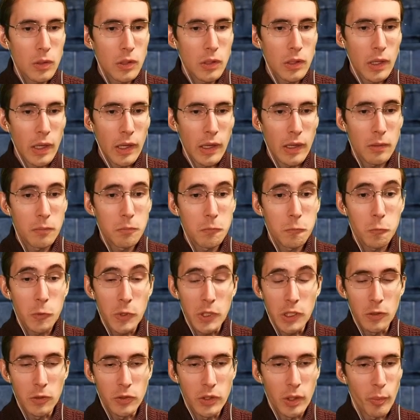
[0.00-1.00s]
Okay,
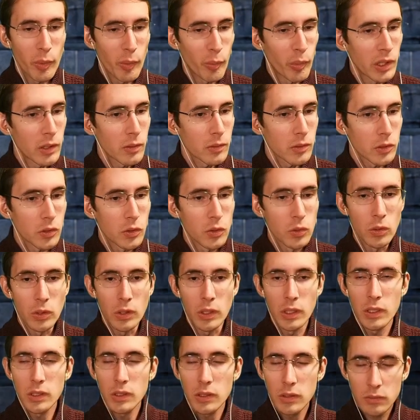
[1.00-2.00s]
we healed up a bit.
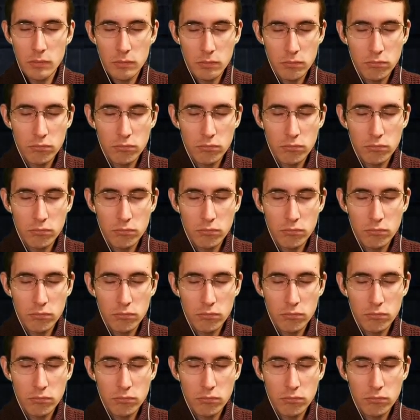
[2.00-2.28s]
Good.